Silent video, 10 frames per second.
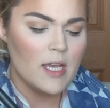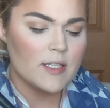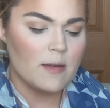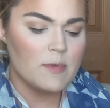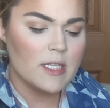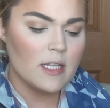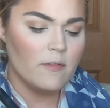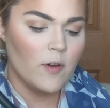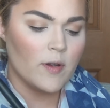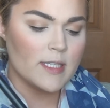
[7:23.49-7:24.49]
So I'm just
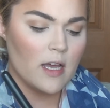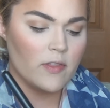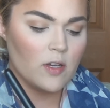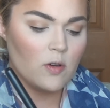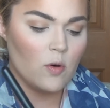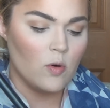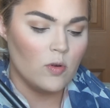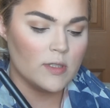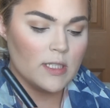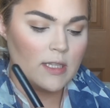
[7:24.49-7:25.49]
going to focus on the
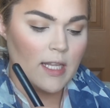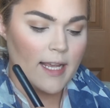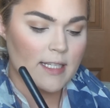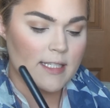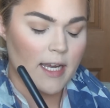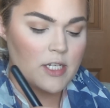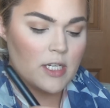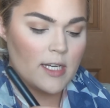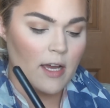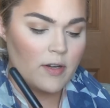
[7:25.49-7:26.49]
gold light
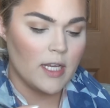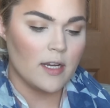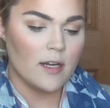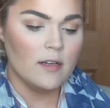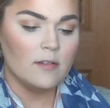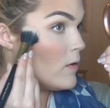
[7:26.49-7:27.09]
section down here.